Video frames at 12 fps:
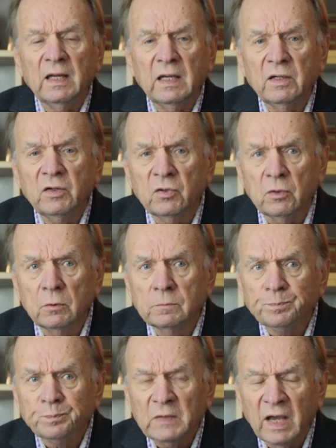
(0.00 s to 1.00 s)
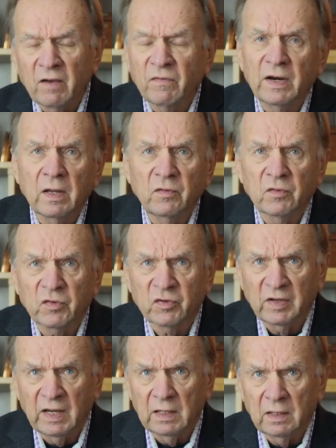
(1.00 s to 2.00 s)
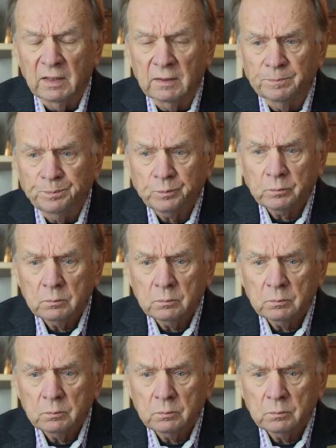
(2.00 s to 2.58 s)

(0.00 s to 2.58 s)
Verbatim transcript: need to have an understanding